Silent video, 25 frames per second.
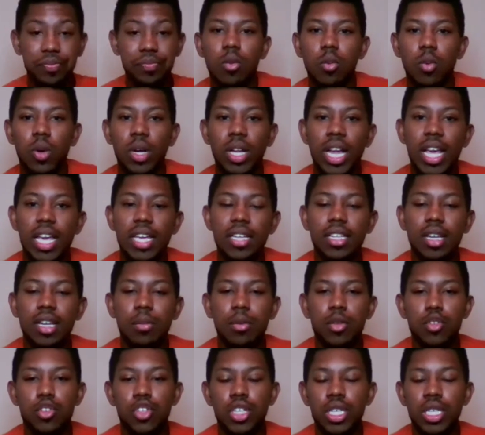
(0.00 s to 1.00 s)
What
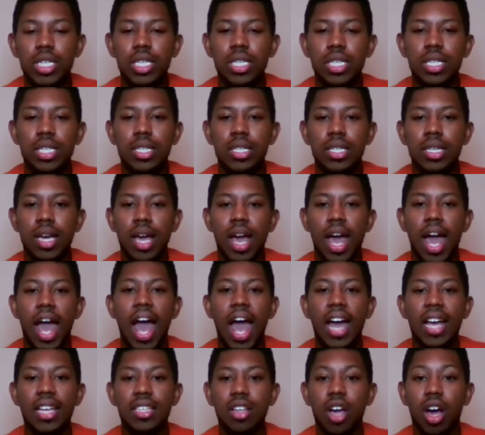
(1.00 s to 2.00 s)
AWGE
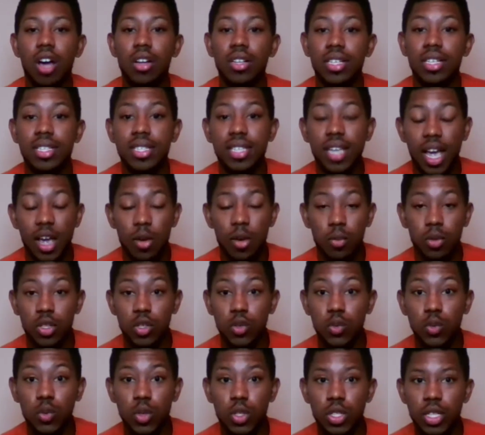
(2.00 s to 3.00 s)
has on its site, when
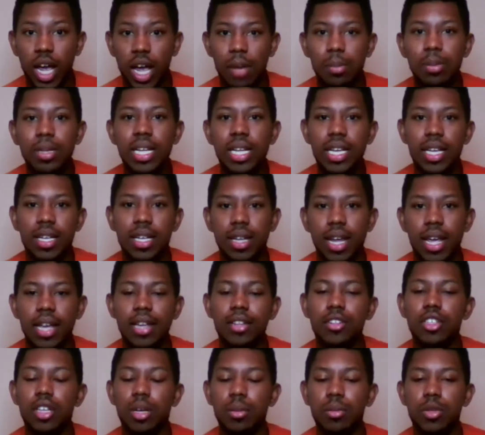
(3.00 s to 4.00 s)
you type it in,
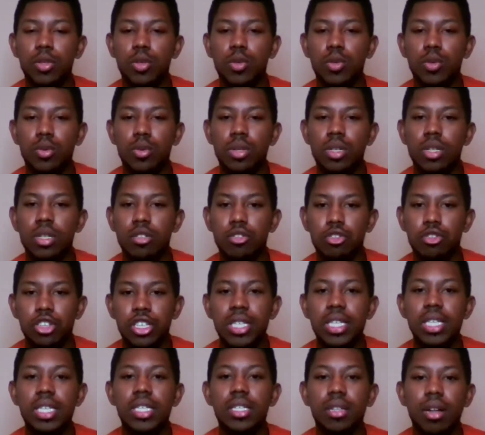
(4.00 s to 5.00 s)

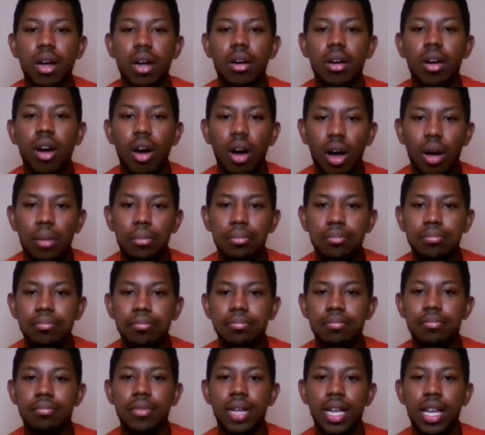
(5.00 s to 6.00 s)
awge.com,
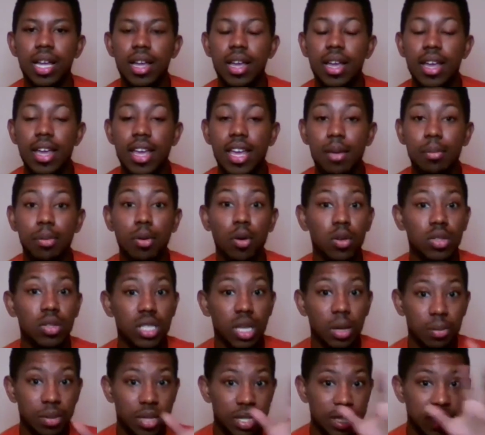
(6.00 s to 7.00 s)
it pulls
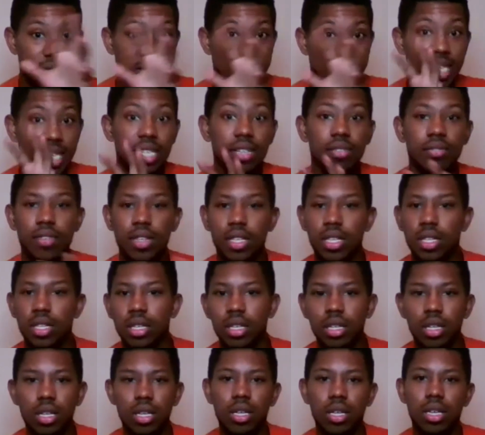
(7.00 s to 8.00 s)
up this TV.
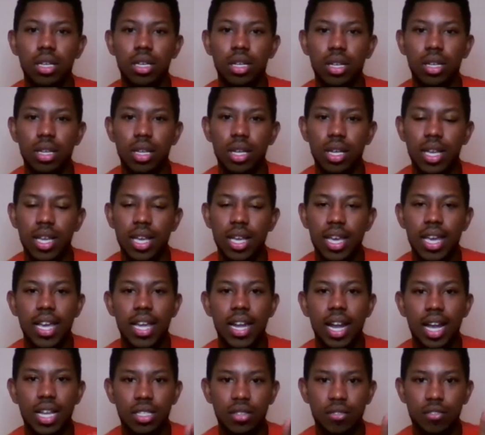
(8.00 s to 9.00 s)
It
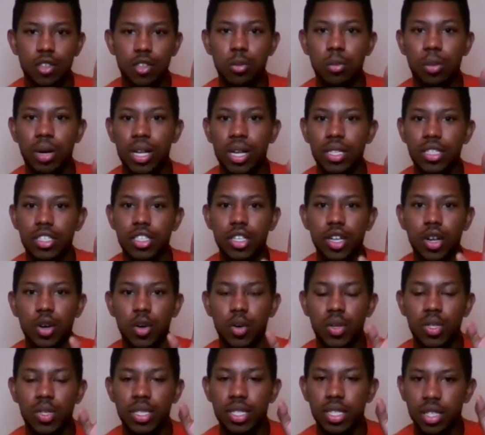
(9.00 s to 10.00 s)
has a few buttons,
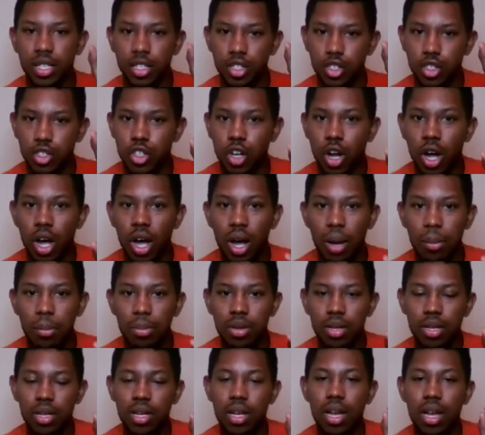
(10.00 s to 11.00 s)
it's the shop,
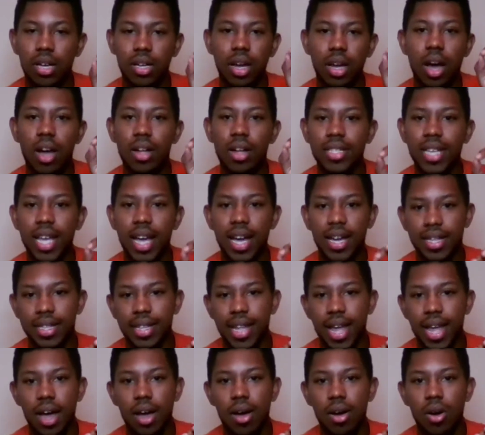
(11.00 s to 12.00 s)
a contact
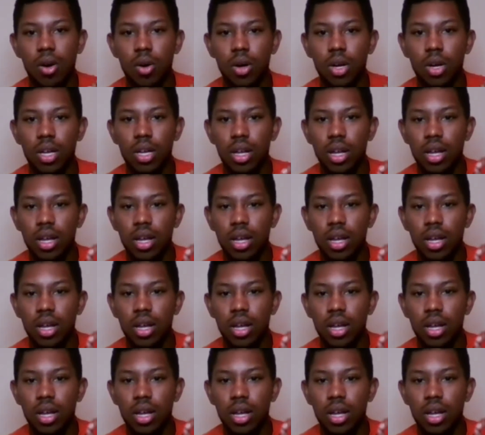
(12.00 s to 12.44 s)
now,